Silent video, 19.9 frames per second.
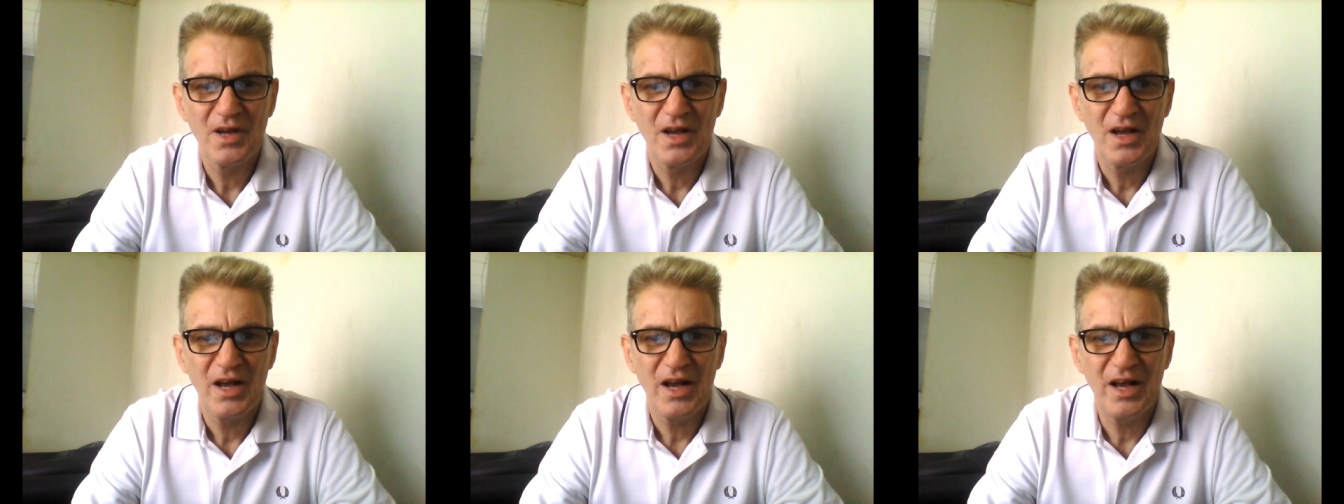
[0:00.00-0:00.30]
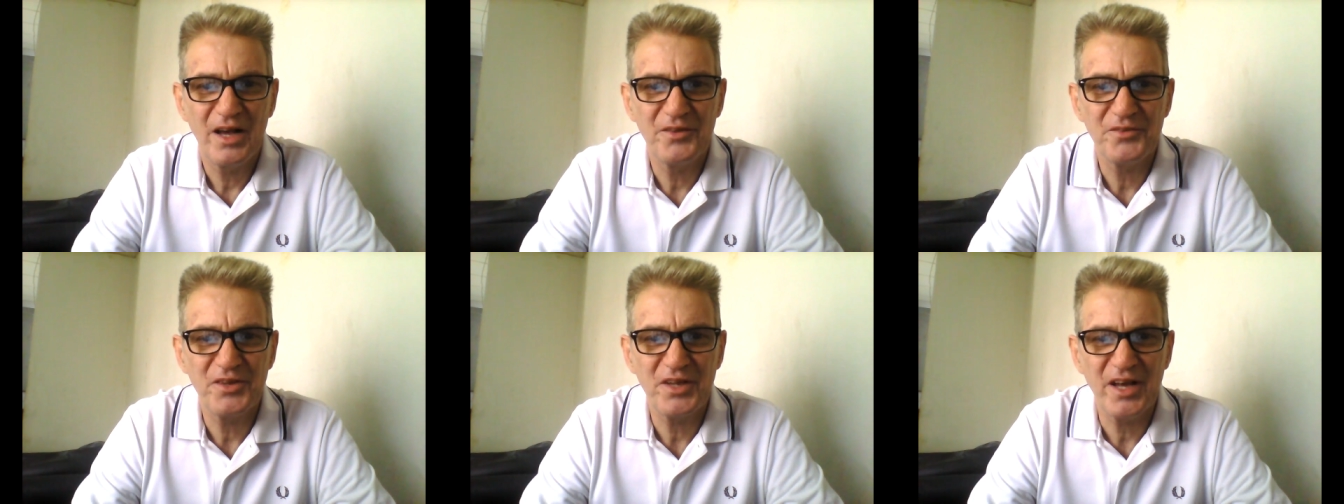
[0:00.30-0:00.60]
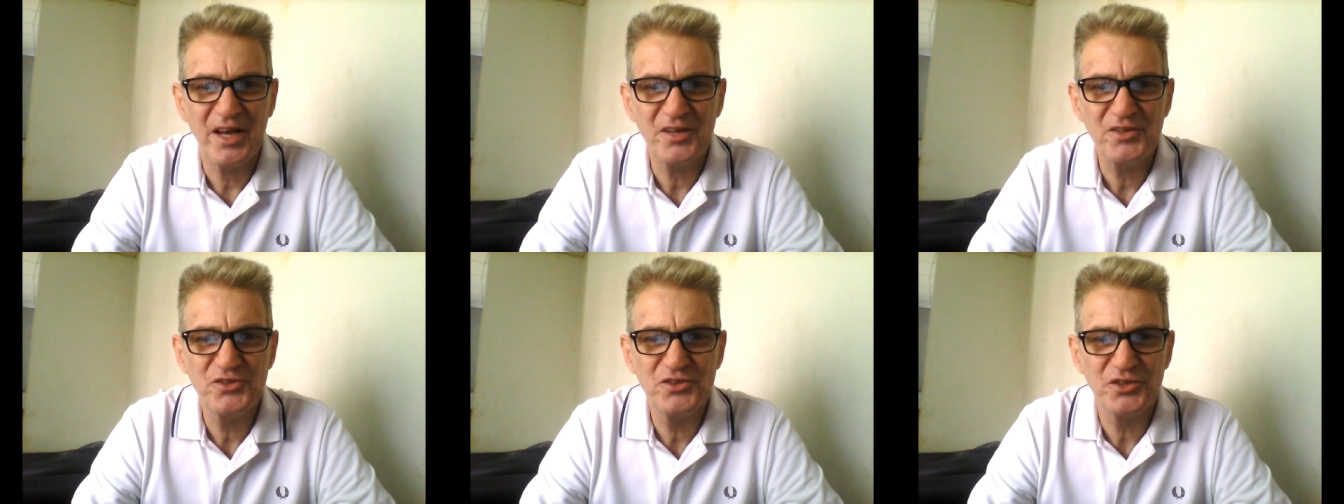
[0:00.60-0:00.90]
And the
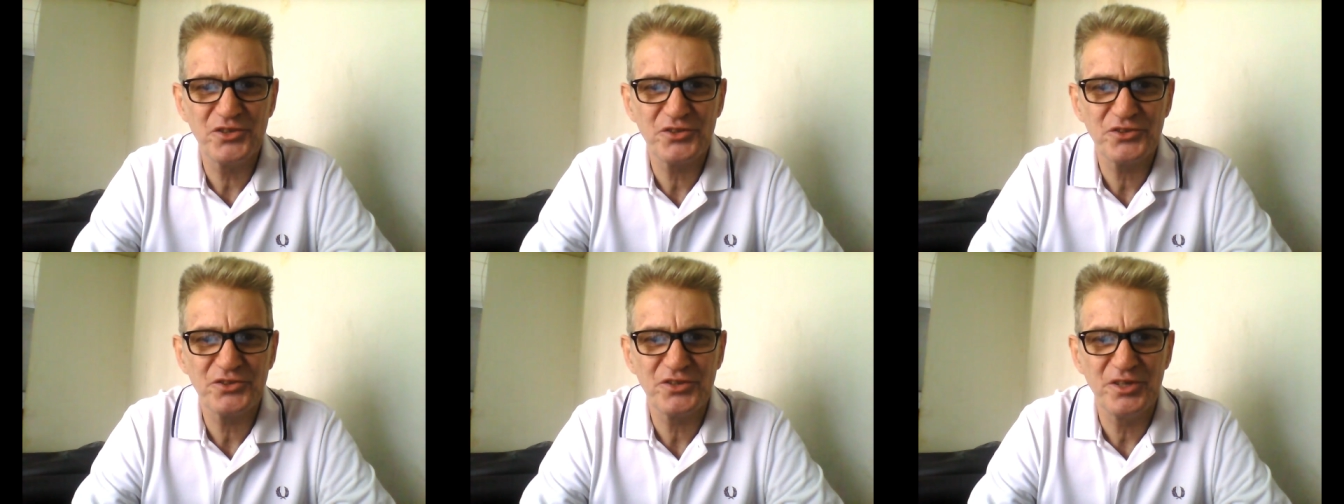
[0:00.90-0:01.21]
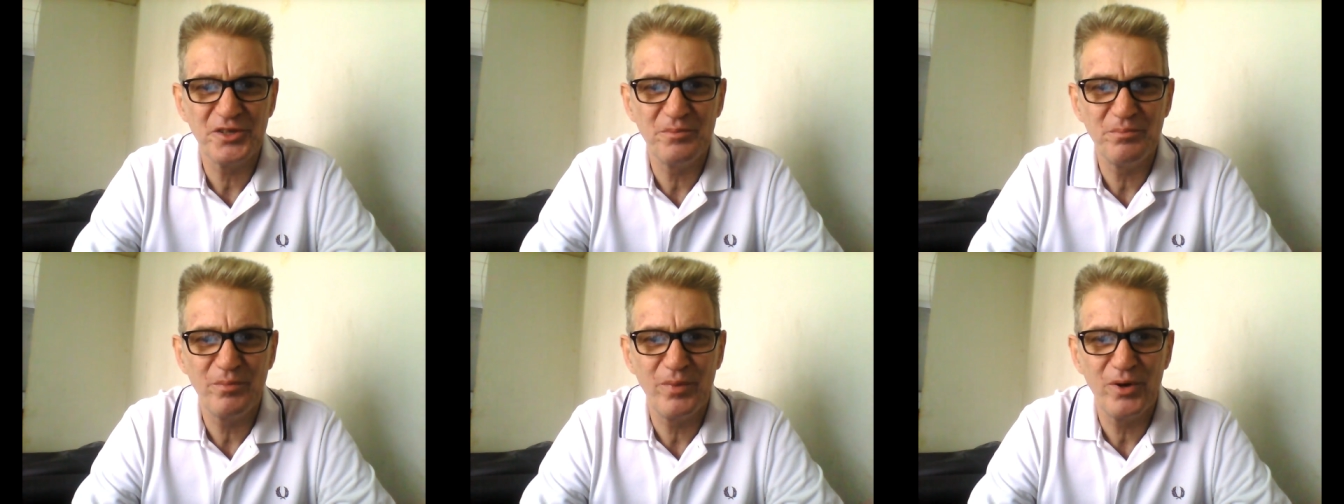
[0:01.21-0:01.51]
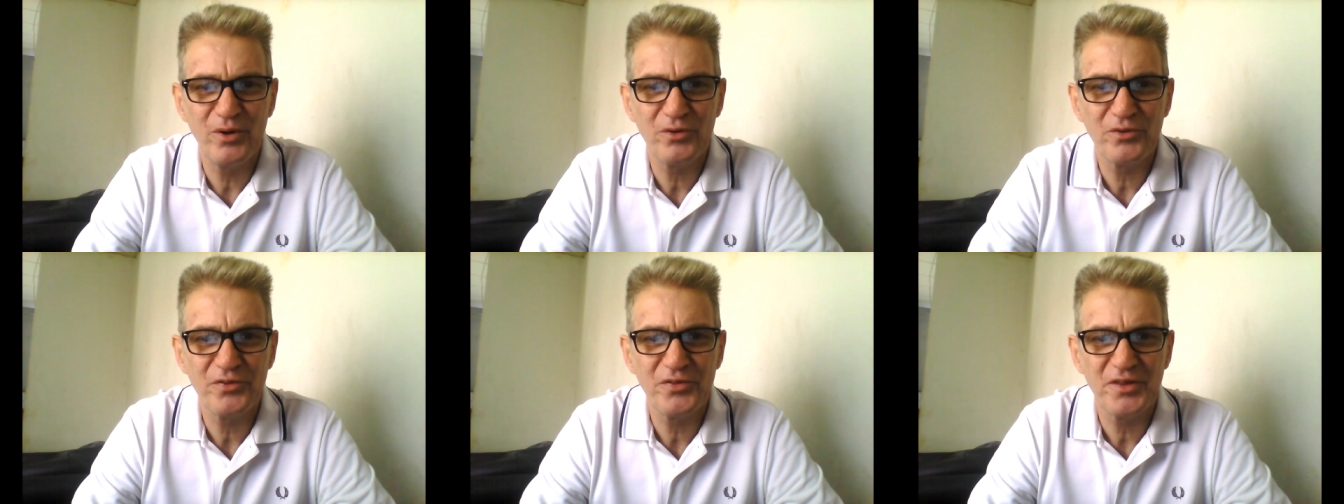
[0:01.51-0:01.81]
answers in
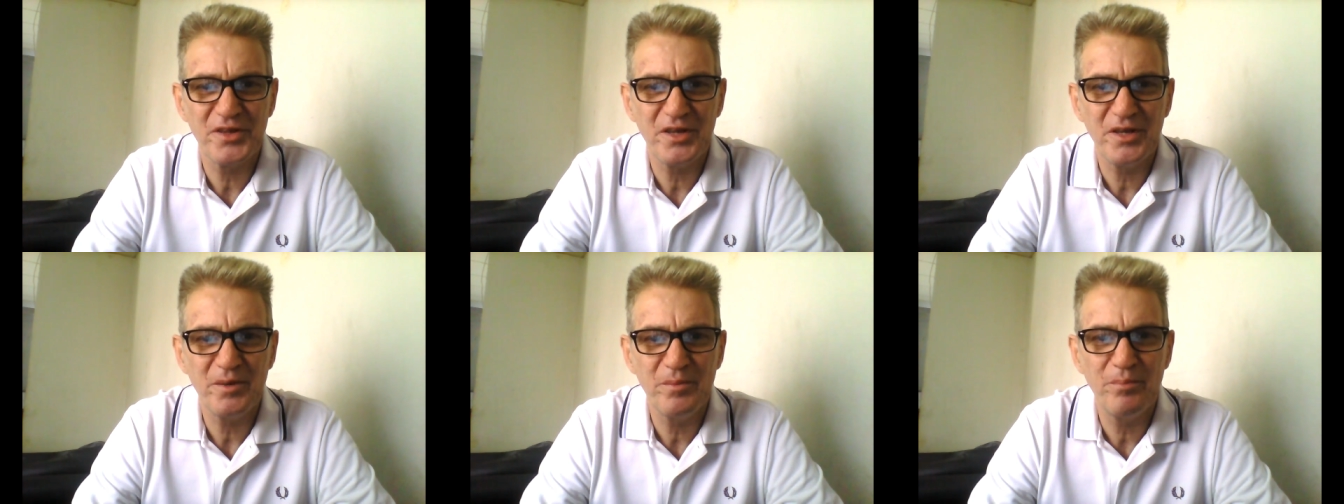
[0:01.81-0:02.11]
both the